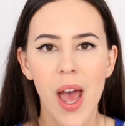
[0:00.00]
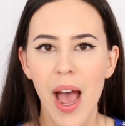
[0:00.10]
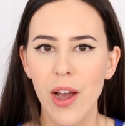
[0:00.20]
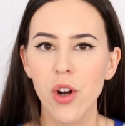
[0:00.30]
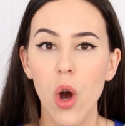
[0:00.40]

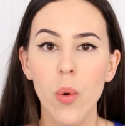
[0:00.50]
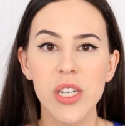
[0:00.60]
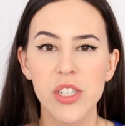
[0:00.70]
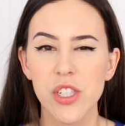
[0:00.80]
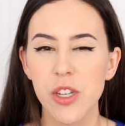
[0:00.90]
I could
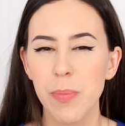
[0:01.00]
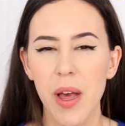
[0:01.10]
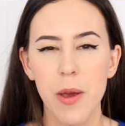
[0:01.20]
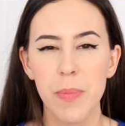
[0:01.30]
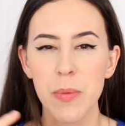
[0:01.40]
always just
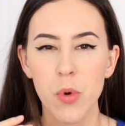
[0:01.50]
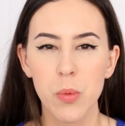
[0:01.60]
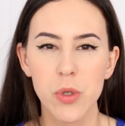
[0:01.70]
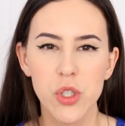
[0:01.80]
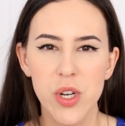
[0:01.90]
apply a bit more
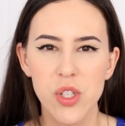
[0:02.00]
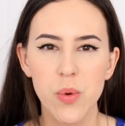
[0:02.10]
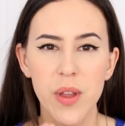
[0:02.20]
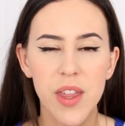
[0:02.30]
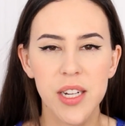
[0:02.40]

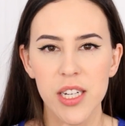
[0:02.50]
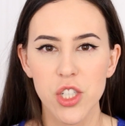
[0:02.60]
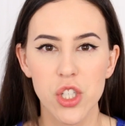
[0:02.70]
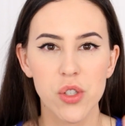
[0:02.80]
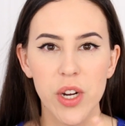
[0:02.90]
moisturizer with it
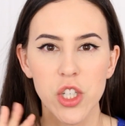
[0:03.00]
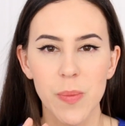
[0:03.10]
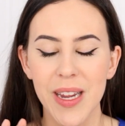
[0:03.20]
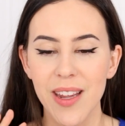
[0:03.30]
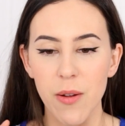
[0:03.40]
and just trying
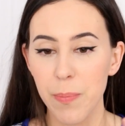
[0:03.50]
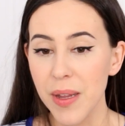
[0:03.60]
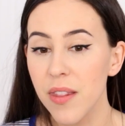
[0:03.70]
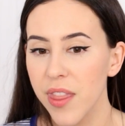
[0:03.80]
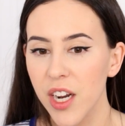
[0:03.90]
to make it a
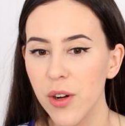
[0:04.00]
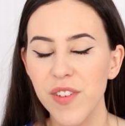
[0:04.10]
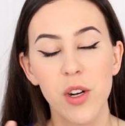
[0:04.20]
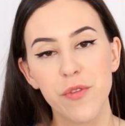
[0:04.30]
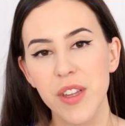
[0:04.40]
bit thinner
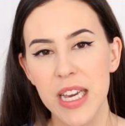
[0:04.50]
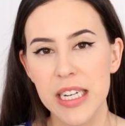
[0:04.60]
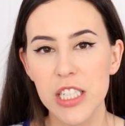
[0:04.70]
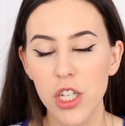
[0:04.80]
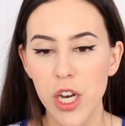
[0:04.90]
if I don't feel like I
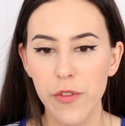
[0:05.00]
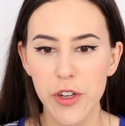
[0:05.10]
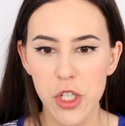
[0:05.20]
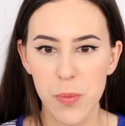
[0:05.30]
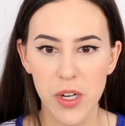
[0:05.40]
need the coverage.